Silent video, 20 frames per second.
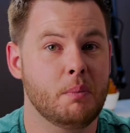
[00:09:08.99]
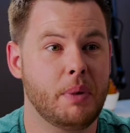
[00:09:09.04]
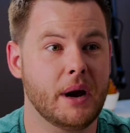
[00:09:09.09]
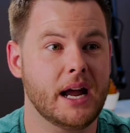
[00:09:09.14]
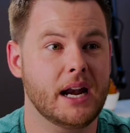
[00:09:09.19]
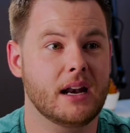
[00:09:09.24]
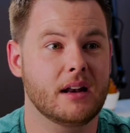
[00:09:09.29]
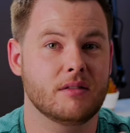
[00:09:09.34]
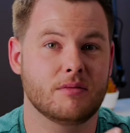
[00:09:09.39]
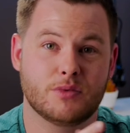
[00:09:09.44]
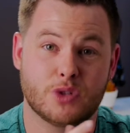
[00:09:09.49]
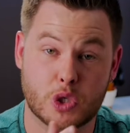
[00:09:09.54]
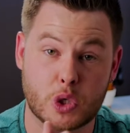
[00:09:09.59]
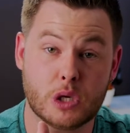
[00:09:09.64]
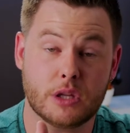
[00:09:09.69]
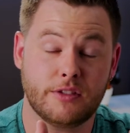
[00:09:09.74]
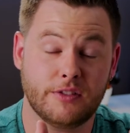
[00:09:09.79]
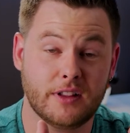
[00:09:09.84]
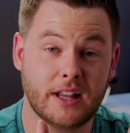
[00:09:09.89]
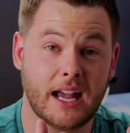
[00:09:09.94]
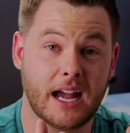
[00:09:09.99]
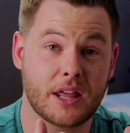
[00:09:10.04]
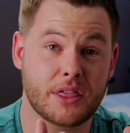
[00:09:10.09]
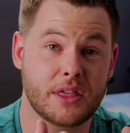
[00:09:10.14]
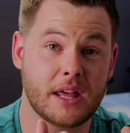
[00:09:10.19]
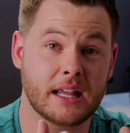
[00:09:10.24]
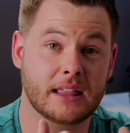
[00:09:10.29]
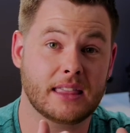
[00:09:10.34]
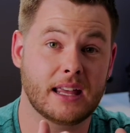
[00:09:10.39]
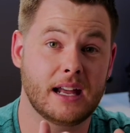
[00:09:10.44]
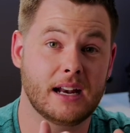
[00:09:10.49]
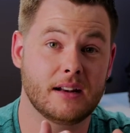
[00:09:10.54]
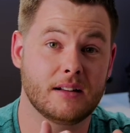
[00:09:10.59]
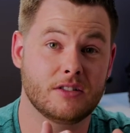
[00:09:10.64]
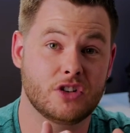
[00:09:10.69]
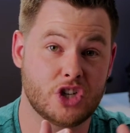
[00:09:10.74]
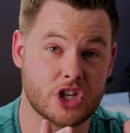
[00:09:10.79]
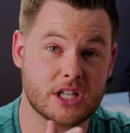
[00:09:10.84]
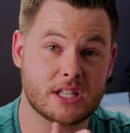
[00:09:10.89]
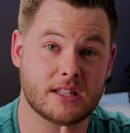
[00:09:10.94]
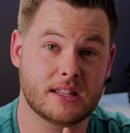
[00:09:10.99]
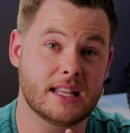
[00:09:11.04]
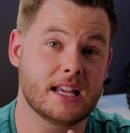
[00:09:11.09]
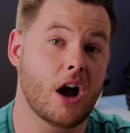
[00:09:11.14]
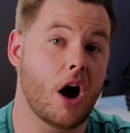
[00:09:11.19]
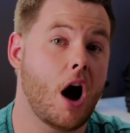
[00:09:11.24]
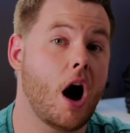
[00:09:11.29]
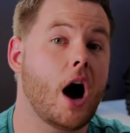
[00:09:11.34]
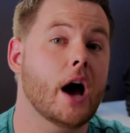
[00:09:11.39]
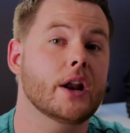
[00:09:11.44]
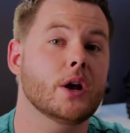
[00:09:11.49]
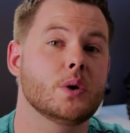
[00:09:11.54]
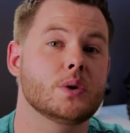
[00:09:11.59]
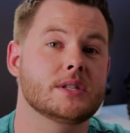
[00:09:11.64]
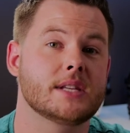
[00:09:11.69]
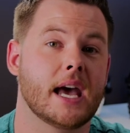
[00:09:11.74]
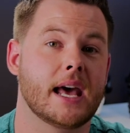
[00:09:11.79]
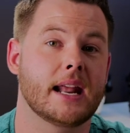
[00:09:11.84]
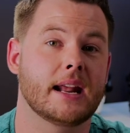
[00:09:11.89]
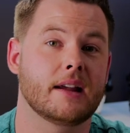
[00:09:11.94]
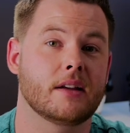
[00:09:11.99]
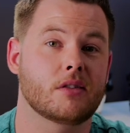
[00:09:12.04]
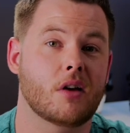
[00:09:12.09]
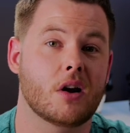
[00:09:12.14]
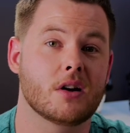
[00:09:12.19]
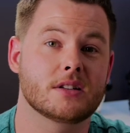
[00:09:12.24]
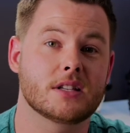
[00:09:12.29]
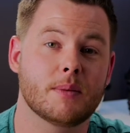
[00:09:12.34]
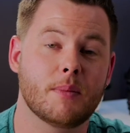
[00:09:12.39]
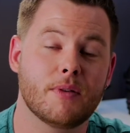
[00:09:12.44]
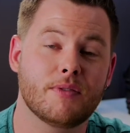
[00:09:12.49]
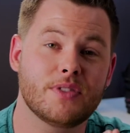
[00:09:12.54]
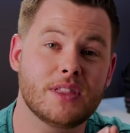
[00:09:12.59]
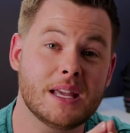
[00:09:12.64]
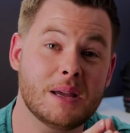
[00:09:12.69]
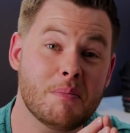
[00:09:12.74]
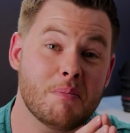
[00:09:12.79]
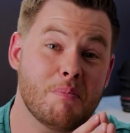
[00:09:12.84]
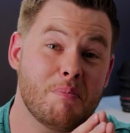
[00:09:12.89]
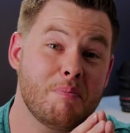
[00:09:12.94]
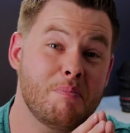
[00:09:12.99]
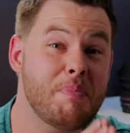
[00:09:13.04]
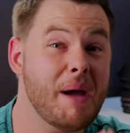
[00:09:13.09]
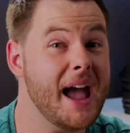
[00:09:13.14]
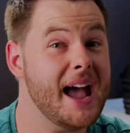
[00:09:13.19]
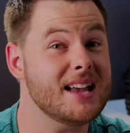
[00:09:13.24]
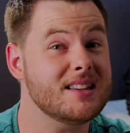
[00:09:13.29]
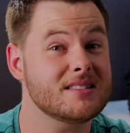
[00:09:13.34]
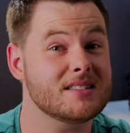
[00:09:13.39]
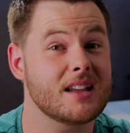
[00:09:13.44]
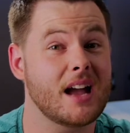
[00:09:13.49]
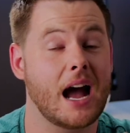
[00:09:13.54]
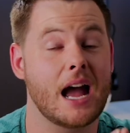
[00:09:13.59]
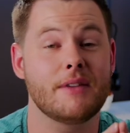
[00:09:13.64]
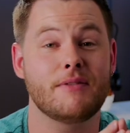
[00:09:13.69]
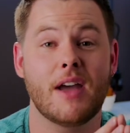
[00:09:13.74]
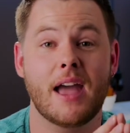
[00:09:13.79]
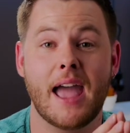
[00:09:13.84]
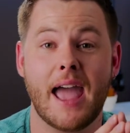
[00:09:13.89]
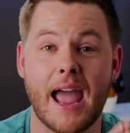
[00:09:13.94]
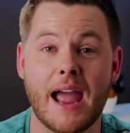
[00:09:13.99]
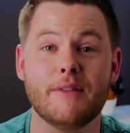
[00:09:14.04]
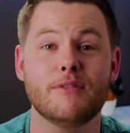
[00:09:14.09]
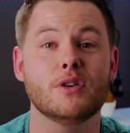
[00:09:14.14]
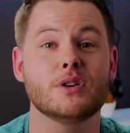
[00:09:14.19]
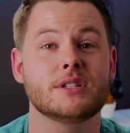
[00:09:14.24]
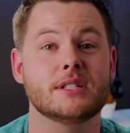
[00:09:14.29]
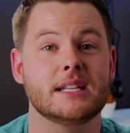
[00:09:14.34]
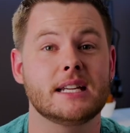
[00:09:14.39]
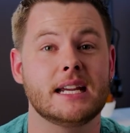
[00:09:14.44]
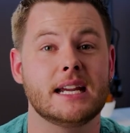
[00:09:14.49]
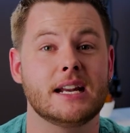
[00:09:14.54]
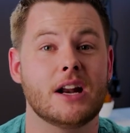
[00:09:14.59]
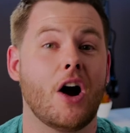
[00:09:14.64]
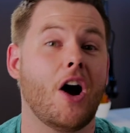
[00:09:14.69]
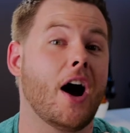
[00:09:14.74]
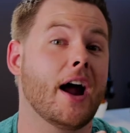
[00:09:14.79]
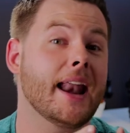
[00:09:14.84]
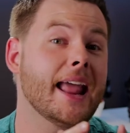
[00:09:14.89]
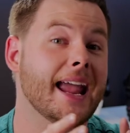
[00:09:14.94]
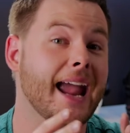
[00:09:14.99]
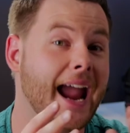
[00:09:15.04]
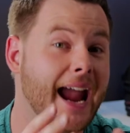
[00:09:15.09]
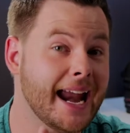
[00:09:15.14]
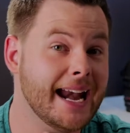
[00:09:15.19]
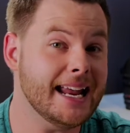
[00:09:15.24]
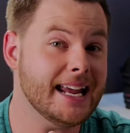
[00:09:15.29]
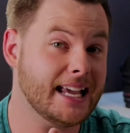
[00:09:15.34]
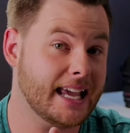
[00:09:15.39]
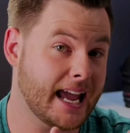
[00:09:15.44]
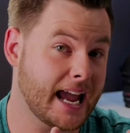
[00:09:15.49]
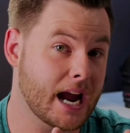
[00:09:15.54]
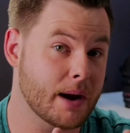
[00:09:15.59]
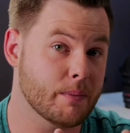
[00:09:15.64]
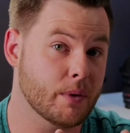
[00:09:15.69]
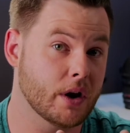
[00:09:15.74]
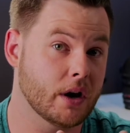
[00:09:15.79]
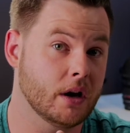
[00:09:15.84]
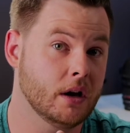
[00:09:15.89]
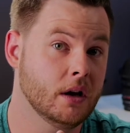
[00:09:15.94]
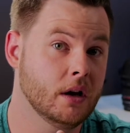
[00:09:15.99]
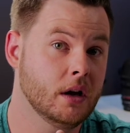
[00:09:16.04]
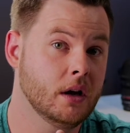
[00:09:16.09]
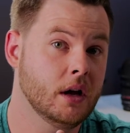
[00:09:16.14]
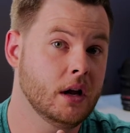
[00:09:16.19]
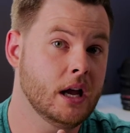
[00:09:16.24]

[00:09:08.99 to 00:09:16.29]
But truthfully, I think that just the auto settings are some of the best I've ever seen on any camera